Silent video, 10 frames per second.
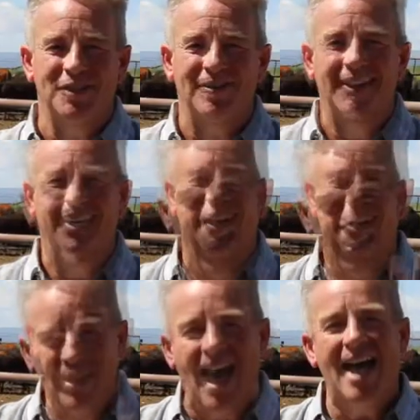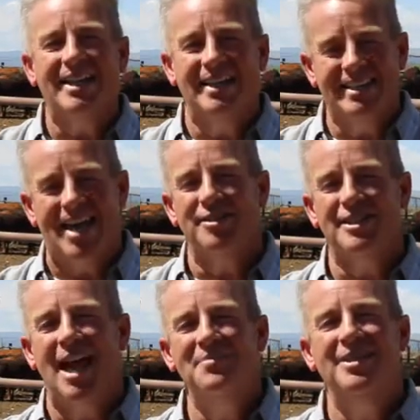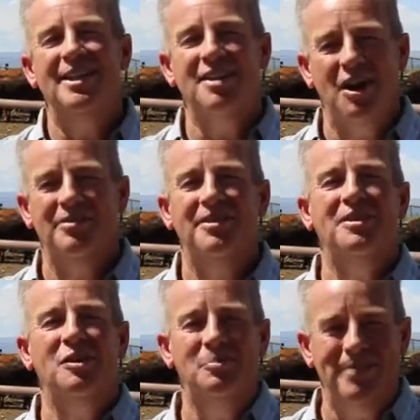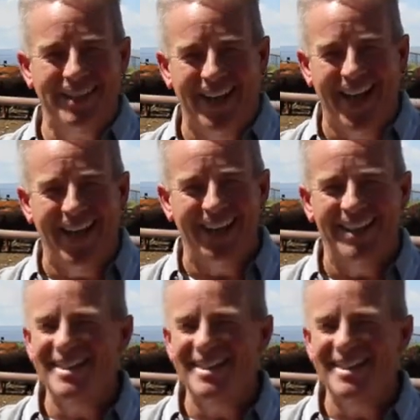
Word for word: to him. And that is how Simon and Garfunkel began.